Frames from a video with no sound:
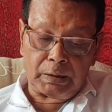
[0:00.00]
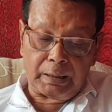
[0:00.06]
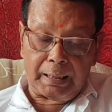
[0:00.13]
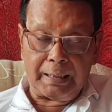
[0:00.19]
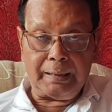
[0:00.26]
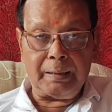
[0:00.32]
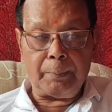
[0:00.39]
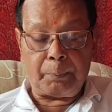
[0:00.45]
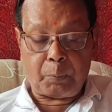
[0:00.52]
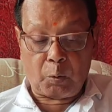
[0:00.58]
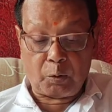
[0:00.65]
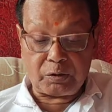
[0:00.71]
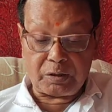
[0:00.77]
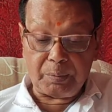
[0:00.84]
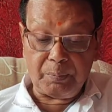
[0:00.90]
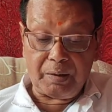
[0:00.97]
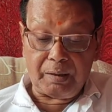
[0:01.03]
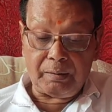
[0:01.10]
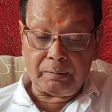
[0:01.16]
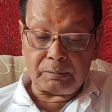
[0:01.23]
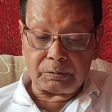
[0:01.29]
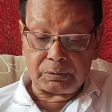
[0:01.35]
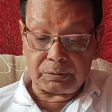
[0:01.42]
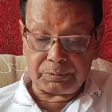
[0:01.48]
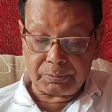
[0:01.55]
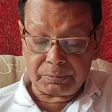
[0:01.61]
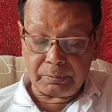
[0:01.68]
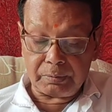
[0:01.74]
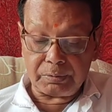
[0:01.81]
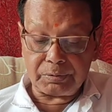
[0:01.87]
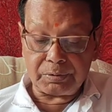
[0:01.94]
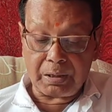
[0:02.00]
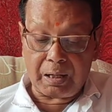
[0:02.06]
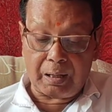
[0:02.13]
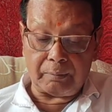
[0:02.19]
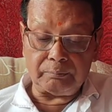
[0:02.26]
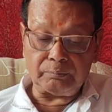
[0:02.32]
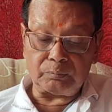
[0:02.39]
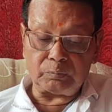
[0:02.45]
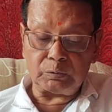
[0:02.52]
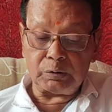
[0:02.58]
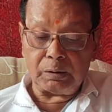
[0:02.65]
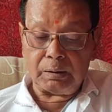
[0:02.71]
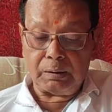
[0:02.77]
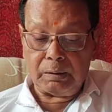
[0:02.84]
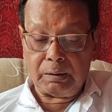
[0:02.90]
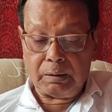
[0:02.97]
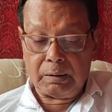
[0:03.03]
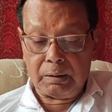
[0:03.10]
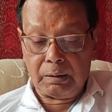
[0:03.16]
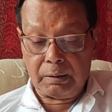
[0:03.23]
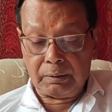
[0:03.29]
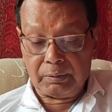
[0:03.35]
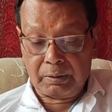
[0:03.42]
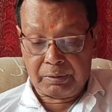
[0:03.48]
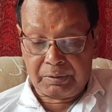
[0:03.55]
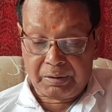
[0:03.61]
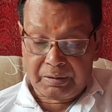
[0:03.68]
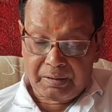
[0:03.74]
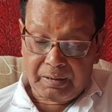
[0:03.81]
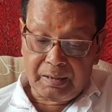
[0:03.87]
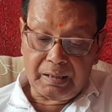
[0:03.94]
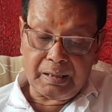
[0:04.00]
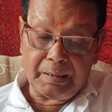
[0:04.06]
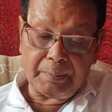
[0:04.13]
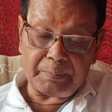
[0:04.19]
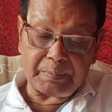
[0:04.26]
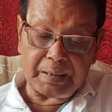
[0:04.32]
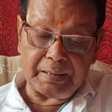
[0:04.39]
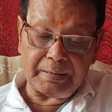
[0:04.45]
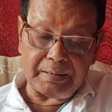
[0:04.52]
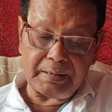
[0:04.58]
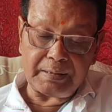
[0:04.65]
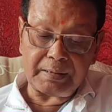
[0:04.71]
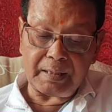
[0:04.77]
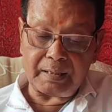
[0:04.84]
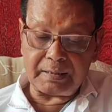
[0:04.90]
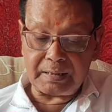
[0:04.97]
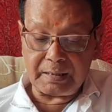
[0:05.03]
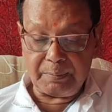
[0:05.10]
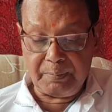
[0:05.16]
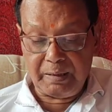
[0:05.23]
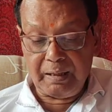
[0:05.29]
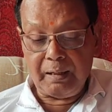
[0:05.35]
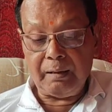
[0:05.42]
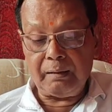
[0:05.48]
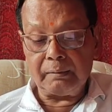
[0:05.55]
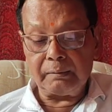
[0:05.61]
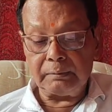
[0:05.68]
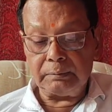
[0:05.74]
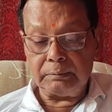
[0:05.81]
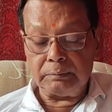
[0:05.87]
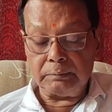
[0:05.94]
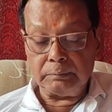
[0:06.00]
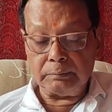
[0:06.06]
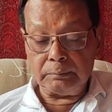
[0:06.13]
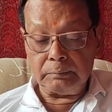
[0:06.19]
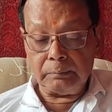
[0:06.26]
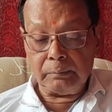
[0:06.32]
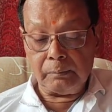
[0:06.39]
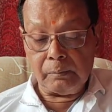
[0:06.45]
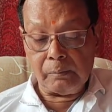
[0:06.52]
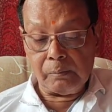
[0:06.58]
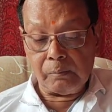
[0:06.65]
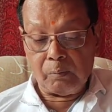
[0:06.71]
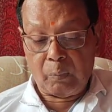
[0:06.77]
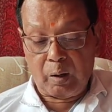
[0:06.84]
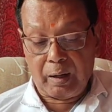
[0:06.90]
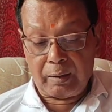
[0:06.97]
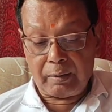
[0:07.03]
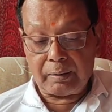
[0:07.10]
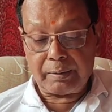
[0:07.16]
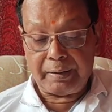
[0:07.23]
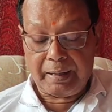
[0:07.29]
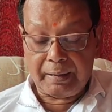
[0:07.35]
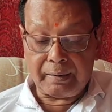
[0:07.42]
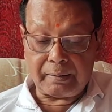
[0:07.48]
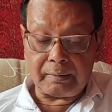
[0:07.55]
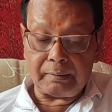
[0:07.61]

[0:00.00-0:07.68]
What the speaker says: In the proximal stump, the degenerative changes are similar but take